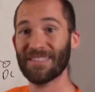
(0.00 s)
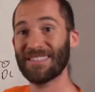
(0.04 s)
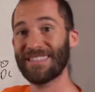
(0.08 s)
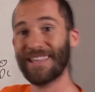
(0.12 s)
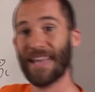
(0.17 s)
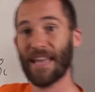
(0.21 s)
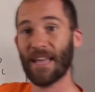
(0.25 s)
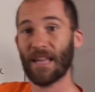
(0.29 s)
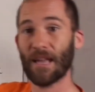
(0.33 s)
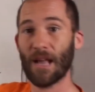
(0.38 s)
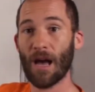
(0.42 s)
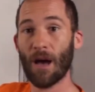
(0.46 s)
is
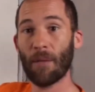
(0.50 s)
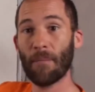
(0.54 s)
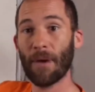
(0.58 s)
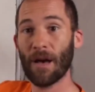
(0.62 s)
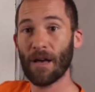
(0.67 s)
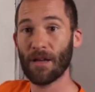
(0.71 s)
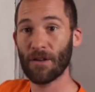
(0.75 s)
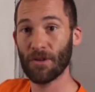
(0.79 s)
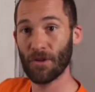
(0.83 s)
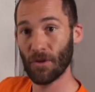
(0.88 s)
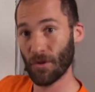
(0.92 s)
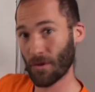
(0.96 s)
taken out
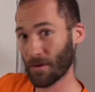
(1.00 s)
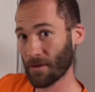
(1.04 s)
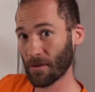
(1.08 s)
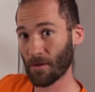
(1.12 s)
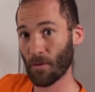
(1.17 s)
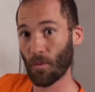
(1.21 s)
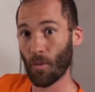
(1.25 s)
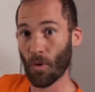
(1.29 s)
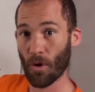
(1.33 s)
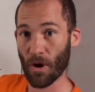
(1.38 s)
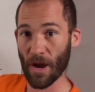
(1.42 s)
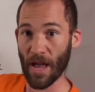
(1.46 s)
by a
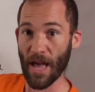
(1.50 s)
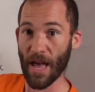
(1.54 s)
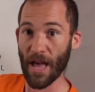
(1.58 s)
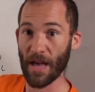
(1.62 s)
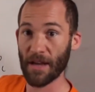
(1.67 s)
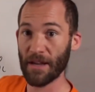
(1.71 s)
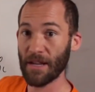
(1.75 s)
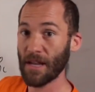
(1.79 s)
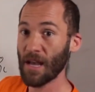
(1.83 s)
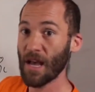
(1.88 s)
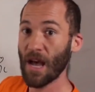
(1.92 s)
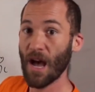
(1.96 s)
nuclear
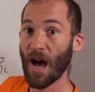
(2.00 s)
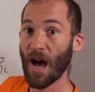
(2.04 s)
warhead,